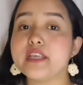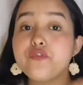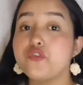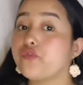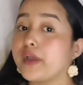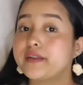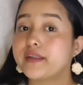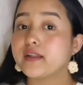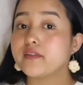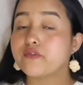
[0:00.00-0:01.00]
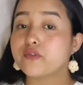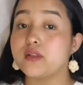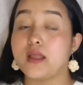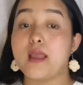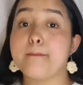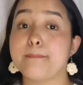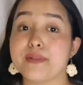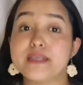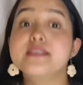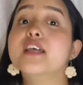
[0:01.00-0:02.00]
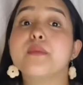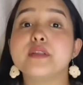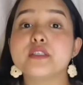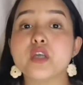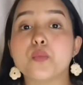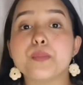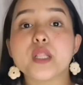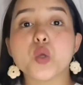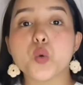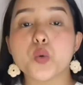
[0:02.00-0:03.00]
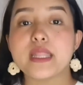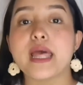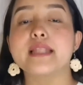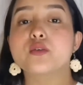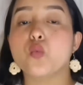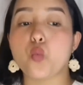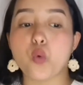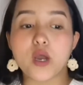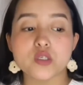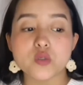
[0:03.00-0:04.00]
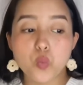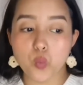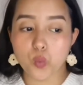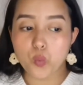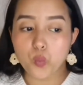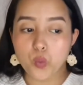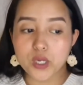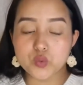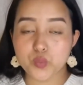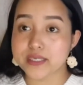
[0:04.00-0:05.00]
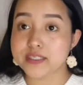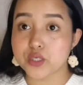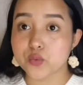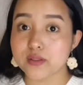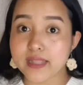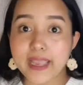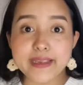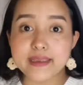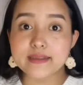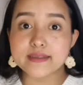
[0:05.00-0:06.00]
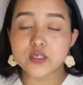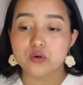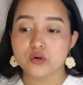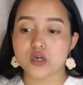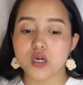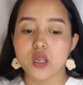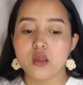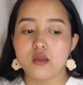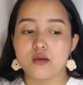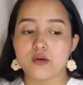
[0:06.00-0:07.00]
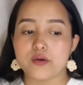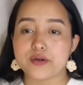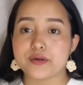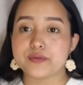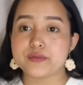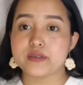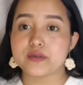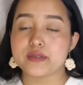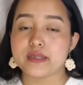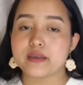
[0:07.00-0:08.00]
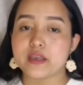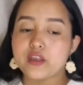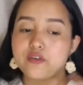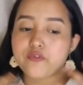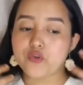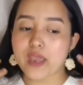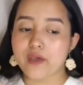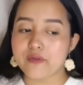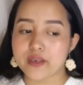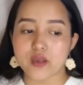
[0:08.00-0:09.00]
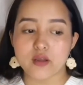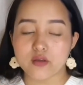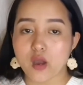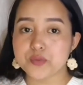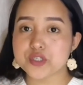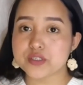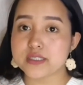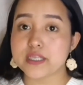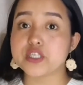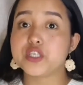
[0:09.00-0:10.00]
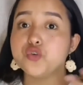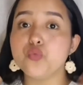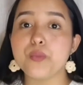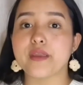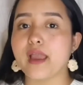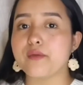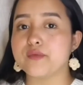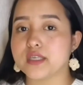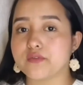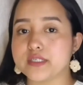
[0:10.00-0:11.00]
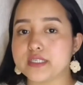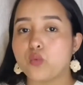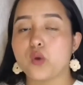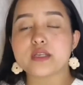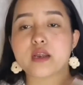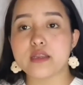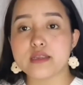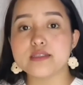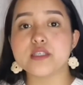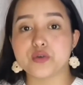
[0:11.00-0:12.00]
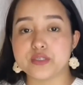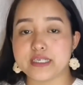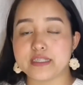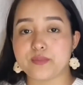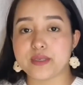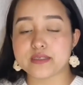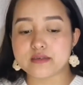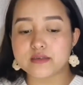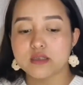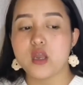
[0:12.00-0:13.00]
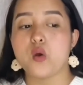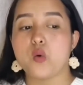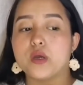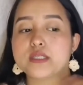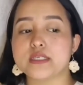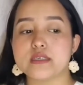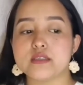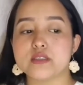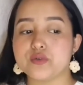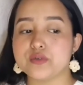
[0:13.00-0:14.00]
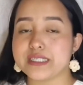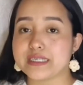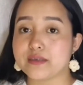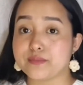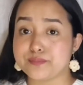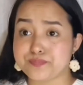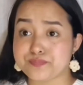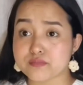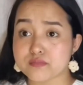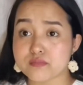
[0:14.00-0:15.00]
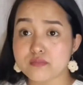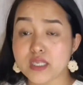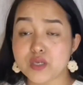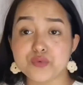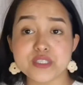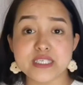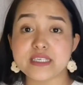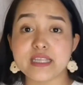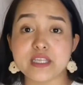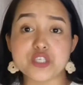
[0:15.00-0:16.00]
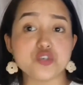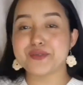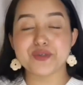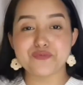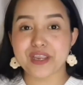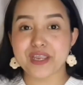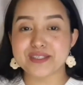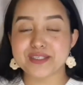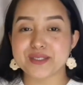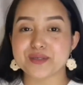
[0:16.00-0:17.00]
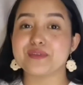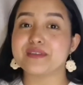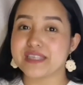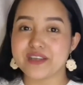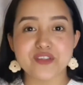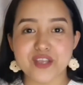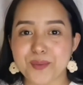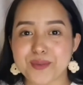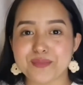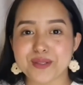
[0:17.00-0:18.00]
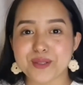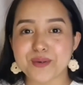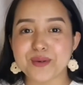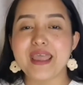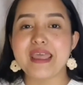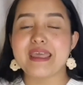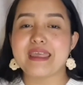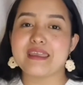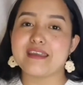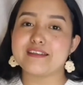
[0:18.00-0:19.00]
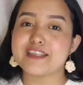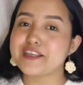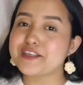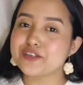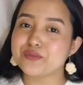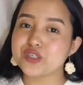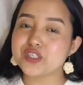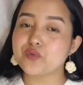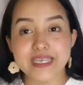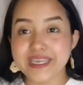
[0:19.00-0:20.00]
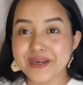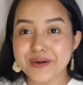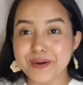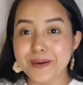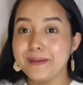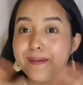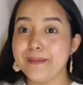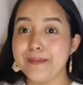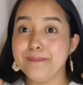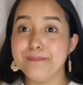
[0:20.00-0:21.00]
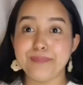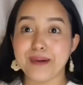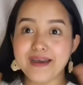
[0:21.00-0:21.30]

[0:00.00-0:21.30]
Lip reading: you find it helpful, please comment down below that what ways you like it, or like if you have any other options that you make your eyebrows every day. What is your daily basis? What is your daily routine? Don't forget to leave the comment below. And thanks so much. Take care. Bye.